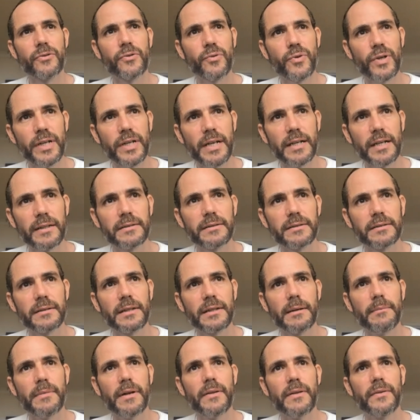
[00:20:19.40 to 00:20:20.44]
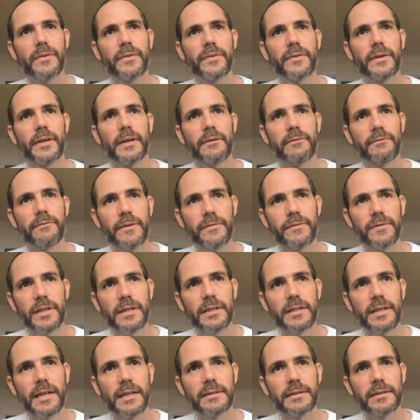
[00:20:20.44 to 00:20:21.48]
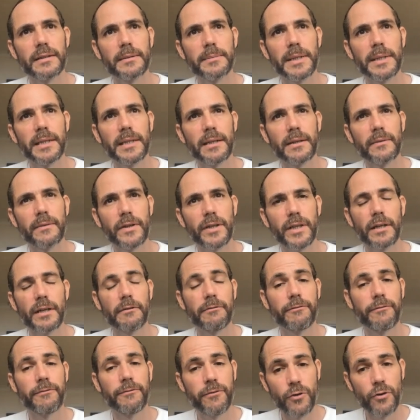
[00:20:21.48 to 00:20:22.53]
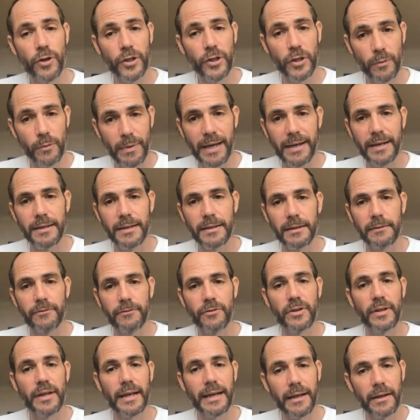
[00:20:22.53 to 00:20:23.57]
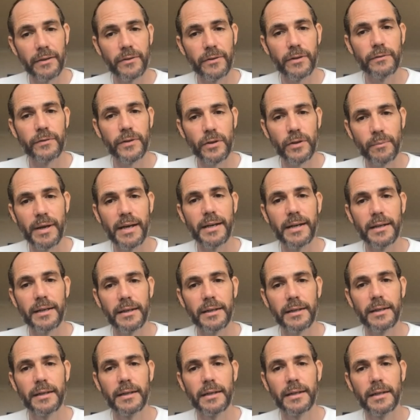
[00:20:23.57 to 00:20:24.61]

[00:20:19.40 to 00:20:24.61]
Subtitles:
3 days a month, 15 days at the beginning of the year, for humanity, for the health of humanity,